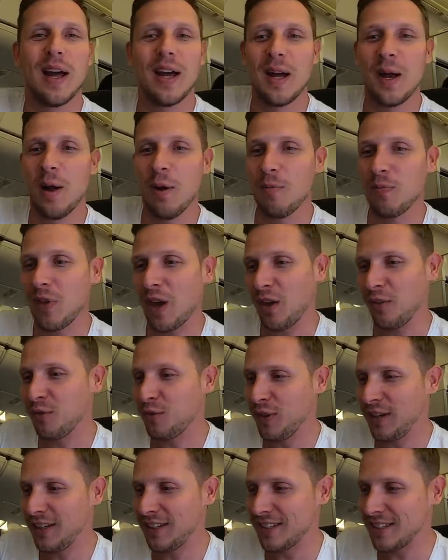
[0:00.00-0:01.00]
I
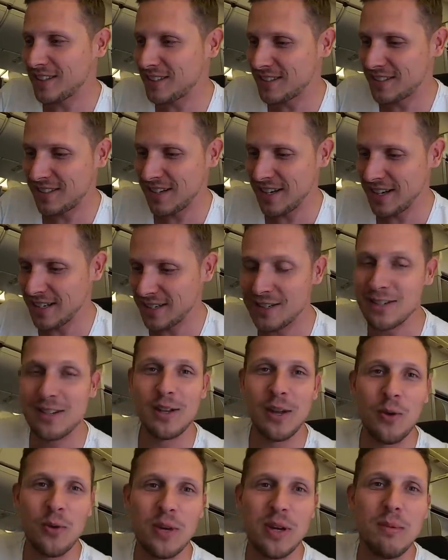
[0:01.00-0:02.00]
think this seat
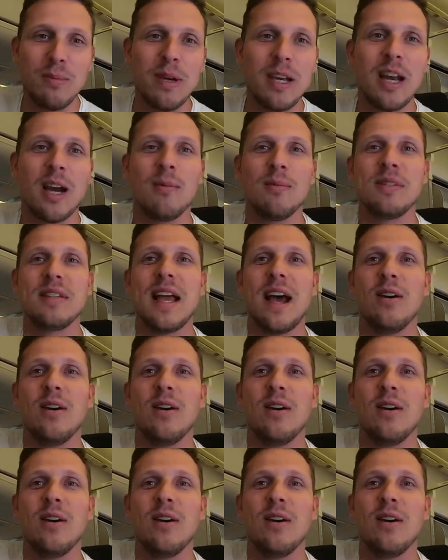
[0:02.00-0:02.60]
slowly becomes